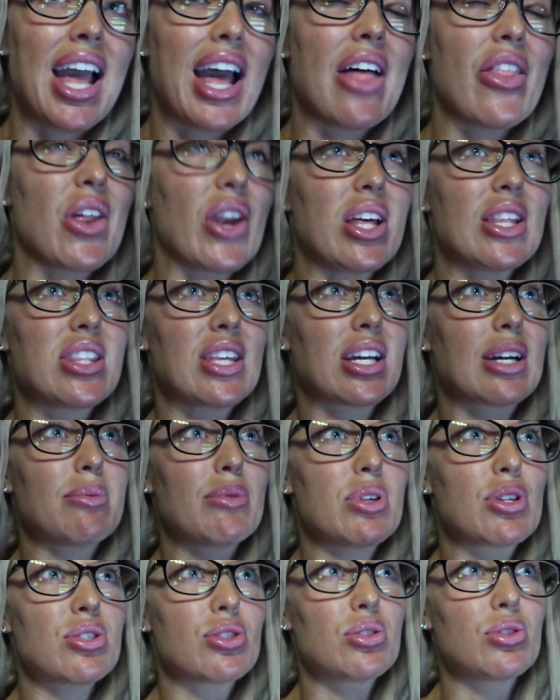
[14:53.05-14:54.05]
And then I think I'm
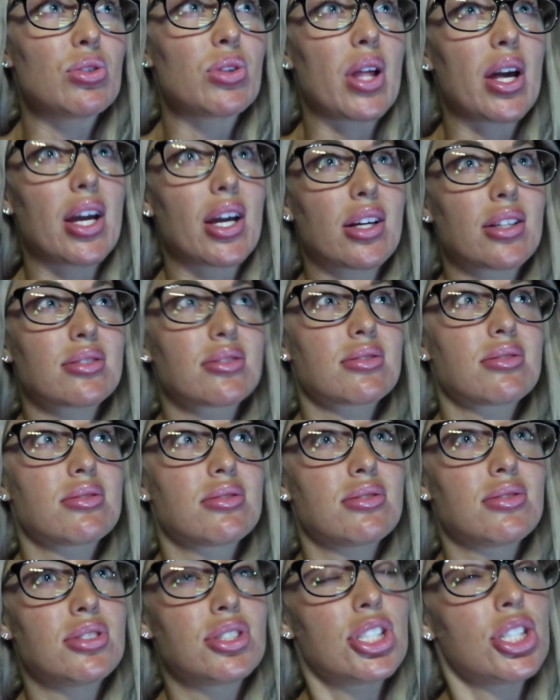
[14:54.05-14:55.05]
gonna do like
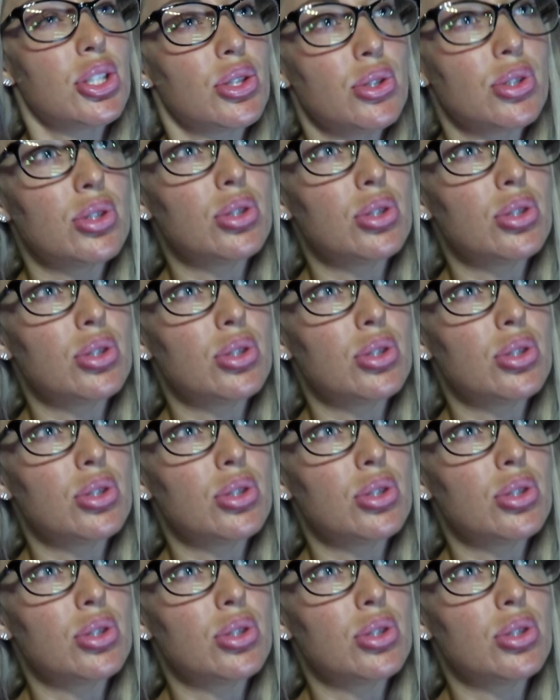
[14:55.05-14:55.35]
2